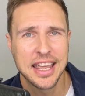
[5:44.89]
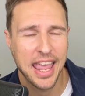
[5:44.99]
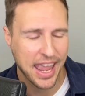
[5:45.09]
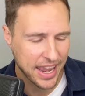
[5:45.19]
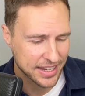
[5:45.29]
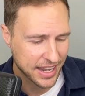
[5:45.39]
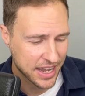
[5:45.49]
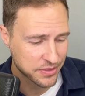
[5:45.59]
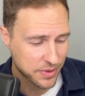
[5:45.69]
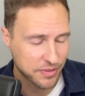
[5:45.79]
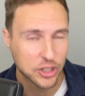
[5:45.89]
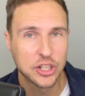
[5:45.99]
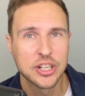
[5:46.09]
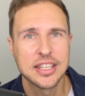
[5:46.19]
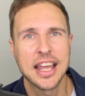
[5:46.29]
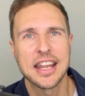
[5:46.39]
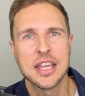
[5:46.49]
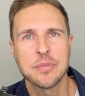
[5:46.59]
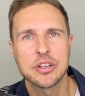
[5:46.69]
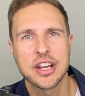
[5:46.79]
And as we've learned that
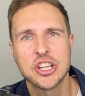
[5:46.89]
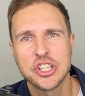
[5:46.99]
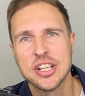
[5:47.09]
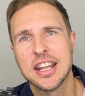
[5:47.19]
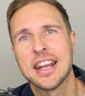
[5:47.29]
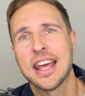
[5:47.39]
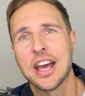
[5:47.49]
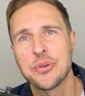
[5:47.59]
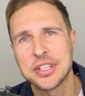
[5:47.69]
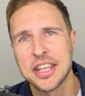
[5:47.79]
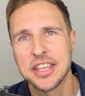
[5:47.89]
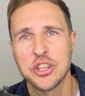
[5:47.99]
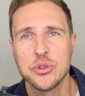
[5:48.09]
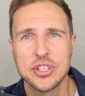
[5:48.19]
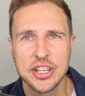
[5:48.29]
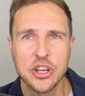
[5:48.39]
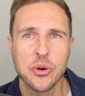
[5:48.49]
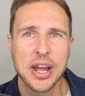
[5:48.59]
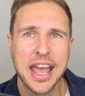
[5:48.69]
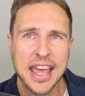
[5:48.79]
immigration and housing usually go
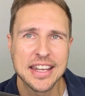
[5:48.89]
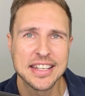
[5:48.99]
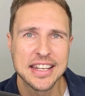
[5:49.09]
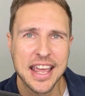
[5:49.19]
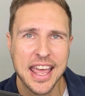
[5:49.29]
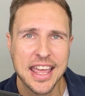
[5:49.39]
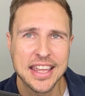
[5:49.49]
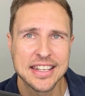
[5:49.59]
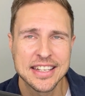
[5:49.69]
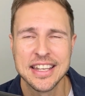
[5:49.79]
hand in hand,